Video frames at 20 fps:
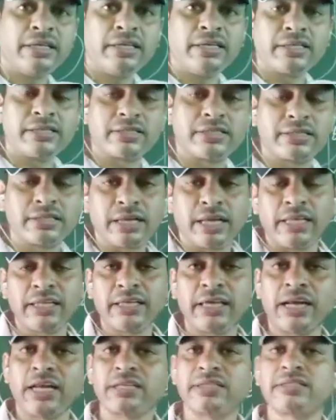eats,
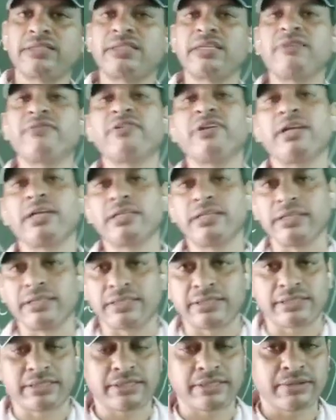and there are several
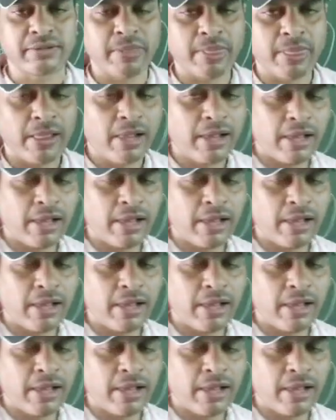others.